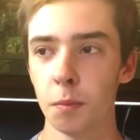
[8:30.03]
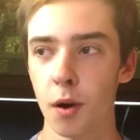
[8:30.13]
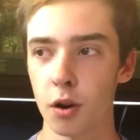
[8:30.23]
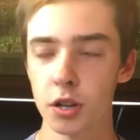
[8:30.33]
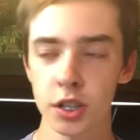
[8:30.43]

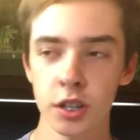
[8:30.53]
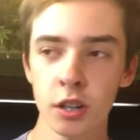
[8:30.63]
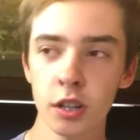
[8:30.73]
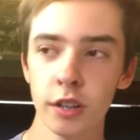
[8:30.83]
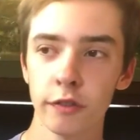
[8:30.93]

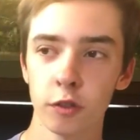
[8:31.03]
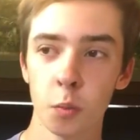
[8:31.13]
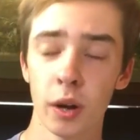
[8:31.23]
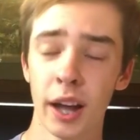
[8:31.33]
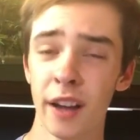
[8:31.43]
Personally,
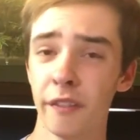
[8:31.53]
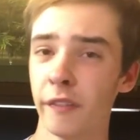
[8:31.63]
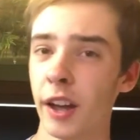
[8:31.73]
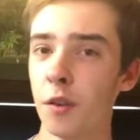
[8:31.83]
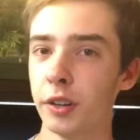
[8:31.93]
from what I
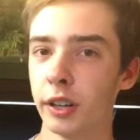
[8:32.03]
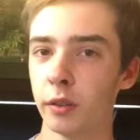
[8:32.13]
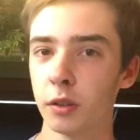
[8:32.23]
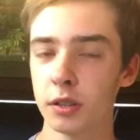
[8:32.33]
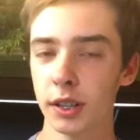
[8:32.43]
found, it
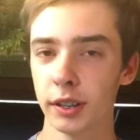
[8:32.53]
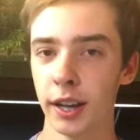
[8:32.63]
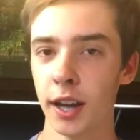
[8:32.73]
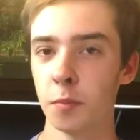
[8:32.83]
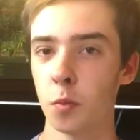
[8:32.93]
looks like they
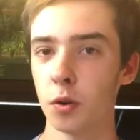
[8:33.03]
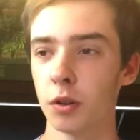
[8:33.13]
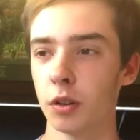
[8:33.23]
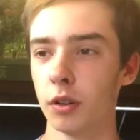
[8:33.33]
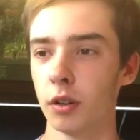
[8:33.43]
had
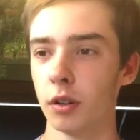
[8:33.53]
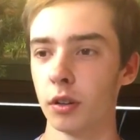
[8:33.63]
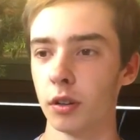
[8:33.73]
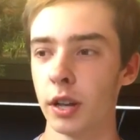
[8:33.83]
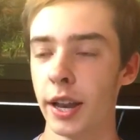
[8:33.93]
more
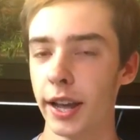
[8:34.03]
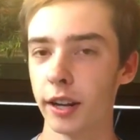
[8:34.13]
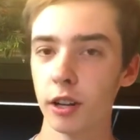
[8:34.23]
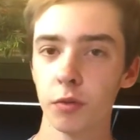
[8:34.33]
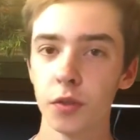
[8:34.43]

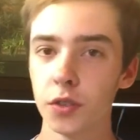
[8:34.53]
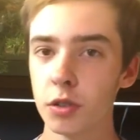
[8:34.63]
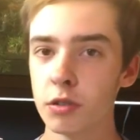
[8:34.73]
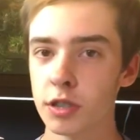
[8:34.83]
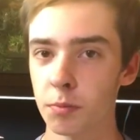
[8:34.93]
negative
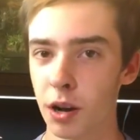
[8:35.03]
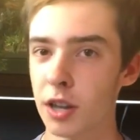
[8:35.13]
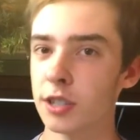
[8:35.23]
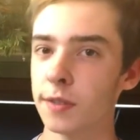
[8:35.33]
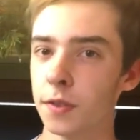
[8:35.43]
reviews than
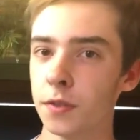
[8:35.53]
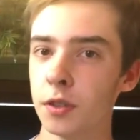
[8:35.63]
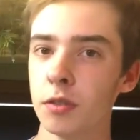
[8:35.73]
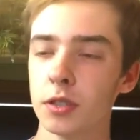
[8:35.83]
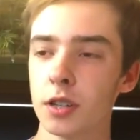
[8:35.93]
positive
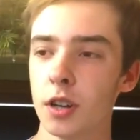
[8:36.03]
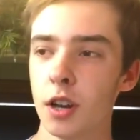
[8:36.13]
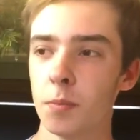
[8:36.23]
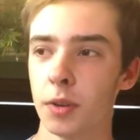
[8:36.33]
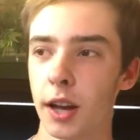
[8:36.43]
reviews,
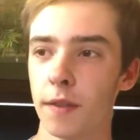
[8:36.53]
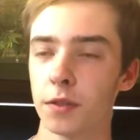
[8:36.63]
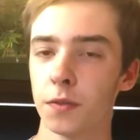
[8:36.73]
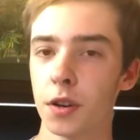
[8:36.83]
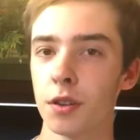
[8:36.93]
but
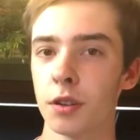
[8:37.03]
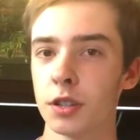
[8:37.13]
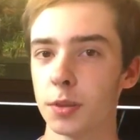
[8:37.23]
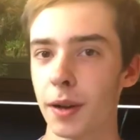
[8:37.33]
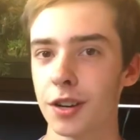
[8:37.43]
after further
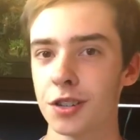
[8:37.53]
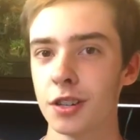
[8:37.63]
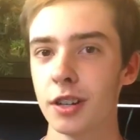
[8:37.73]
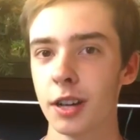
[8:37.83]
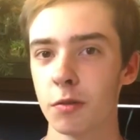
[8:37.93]

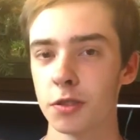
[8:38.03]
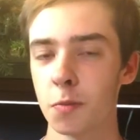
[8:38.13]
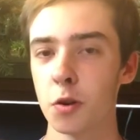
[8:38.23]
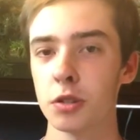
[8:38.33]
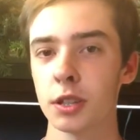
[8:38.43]
inspection, it was
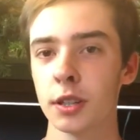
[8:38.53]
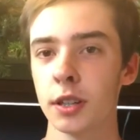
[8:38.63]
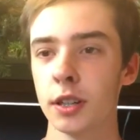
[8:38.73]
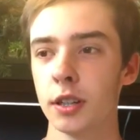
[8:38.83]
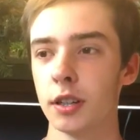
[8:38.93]

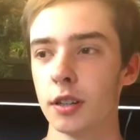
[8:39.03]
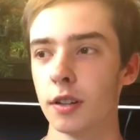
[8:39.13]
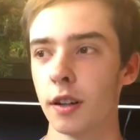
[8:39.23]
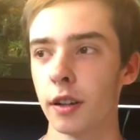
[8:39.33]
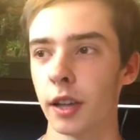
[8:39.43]
mostly
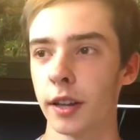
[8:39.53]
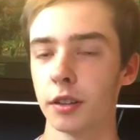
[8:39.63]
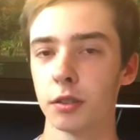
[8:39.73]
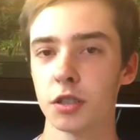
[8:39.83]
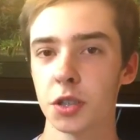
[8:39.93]
like
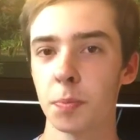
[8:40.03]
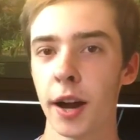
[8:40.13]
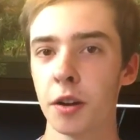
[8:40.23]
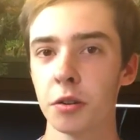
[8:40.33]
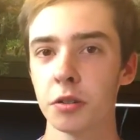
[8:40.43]

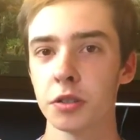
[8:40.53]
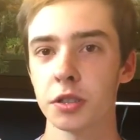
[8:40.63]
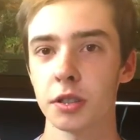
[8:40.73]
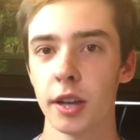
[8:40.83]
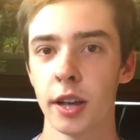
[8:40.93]

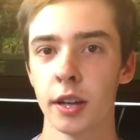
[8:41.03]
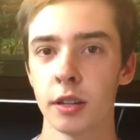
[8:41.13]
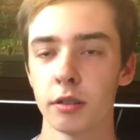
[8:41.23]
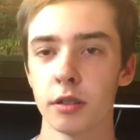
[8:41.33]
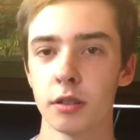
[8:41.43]
spiders
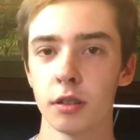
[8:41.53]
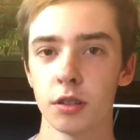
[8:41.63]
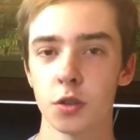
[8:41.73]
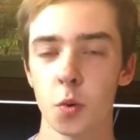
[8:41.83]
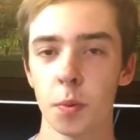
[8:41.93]
and
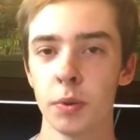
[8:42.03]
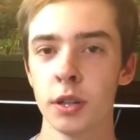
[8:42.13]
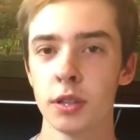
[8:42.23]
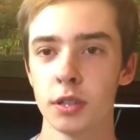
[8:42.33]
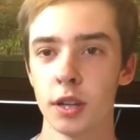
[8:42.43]

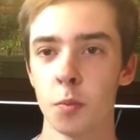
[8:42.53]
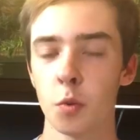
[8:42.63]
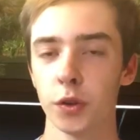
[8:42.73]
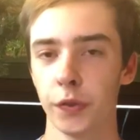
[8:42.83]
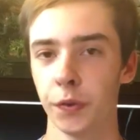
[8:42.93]
scorpions and
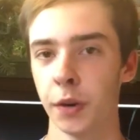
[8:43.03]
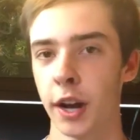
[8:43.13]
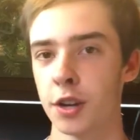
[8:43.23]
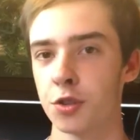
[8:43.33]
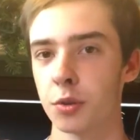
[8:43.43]
more
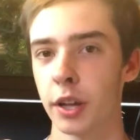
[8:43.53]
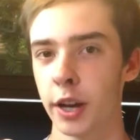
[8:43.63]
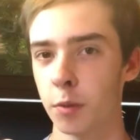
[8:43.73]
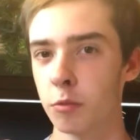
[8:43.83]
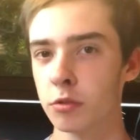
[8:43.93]
fragile
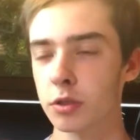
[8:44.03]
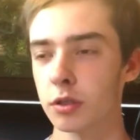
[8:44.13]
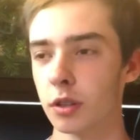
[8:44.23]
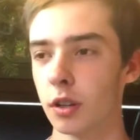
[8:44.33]
animals